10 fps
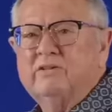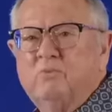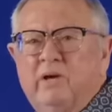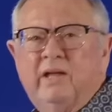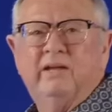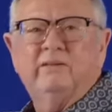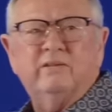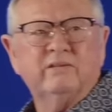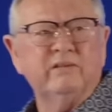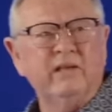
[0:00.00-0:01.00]
His
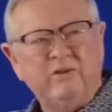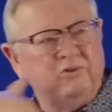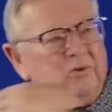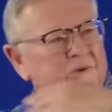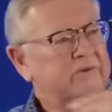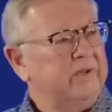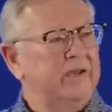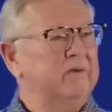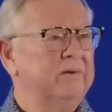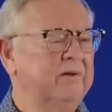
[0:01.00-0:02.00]
ways, His nature, His
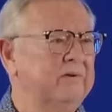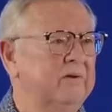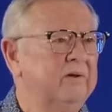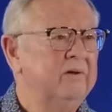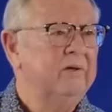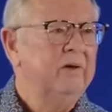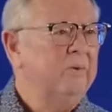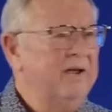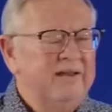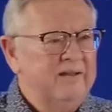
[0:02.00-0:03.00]
character
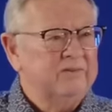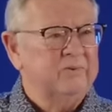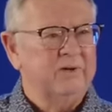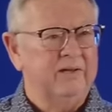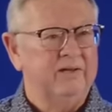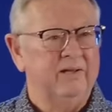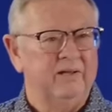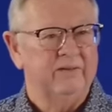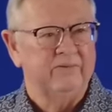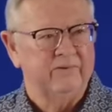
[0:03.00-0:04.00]
why he does what he
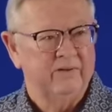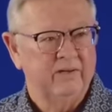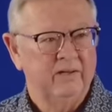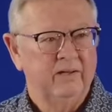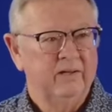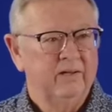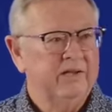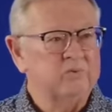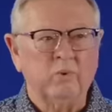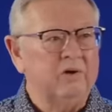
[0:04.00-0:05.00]
does.
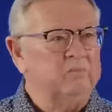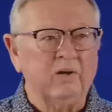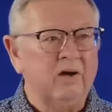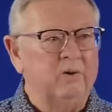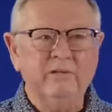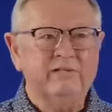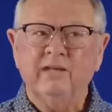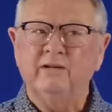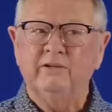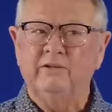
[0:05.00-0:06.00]
His word will always
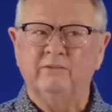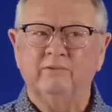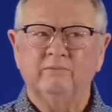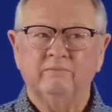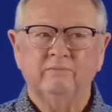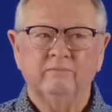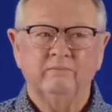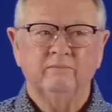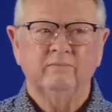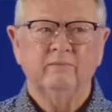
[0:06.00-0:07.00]
tell you,
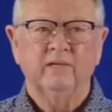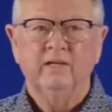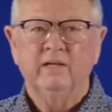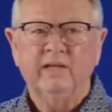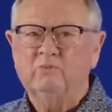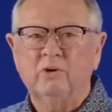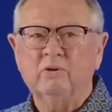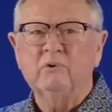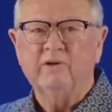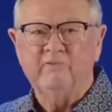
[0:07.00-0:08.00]
His
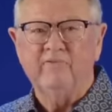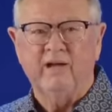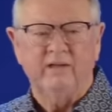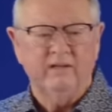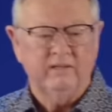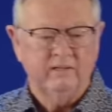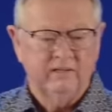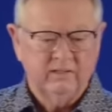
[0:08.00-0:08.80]
word will define it.